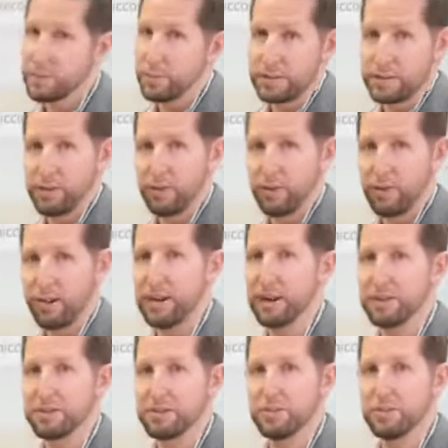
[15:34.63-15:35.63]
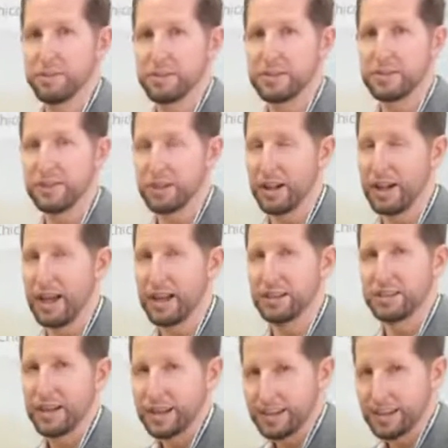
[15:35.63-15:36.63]
specifically our SuperCinch
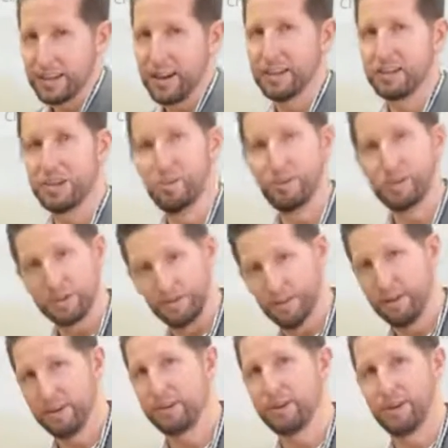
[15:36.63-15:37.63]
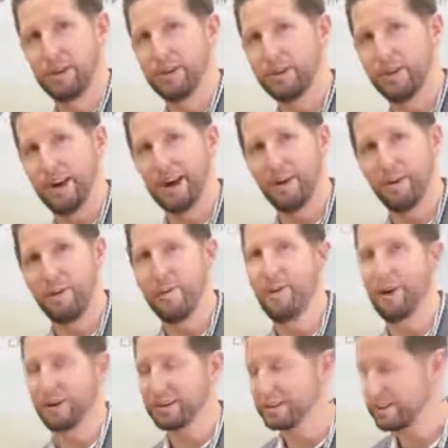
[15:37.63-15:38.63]
Latch technology, which I'm going to show you how it
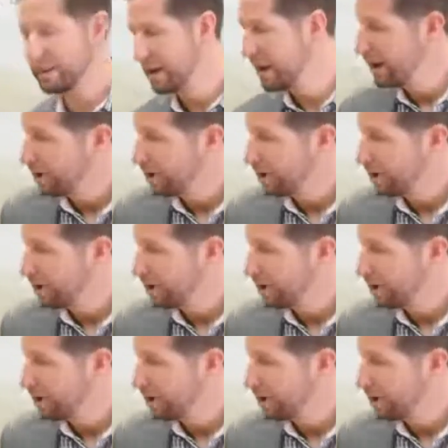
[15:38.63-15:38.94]
works.